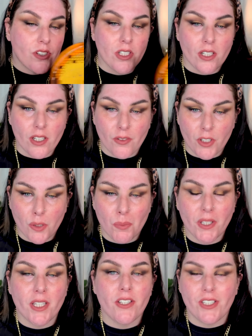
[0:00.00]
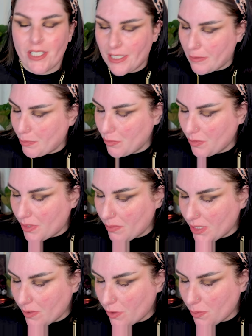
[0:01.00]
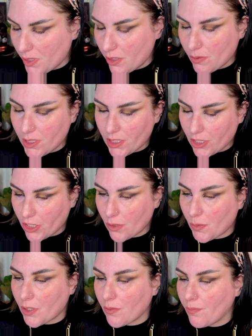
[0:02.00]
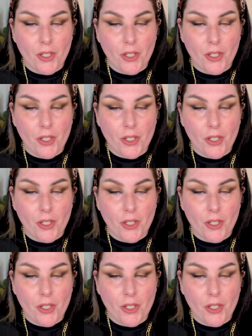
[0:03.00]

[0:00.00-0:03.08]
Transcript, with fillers: you know how when you blend, you kind of sometimes will blend away your shimmer.